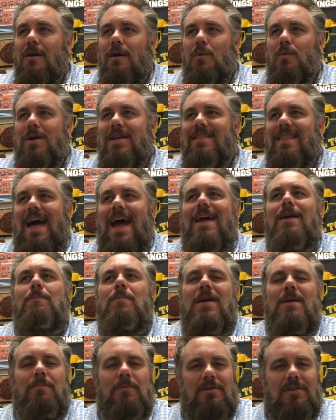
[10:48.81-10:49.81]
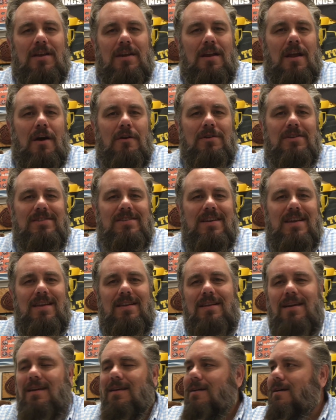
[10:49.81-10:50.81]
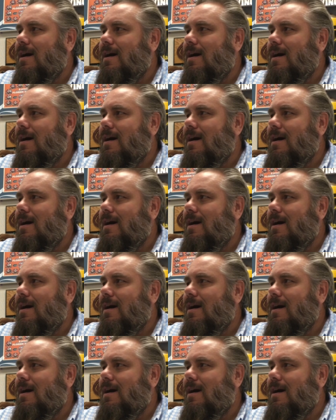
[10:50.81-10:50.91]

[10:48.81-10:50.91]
We like people to notice it.